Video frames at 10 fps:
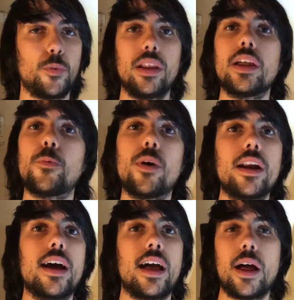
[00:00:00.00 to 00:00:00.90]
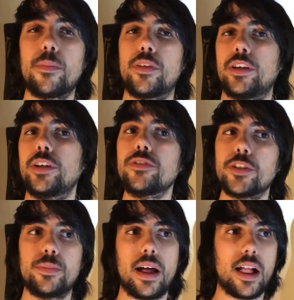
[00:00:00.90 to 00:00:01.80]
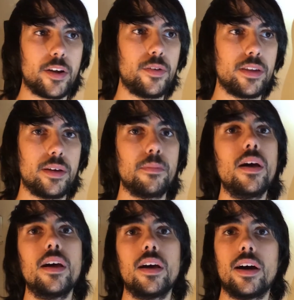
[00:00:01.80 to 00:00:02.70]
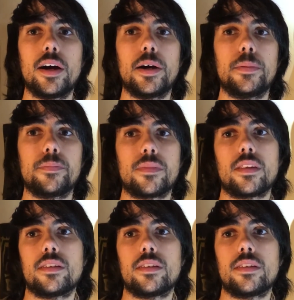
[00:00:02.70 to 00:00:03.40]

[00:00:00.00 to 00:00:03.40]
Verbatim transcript: really want to help the YouTube algorithm um,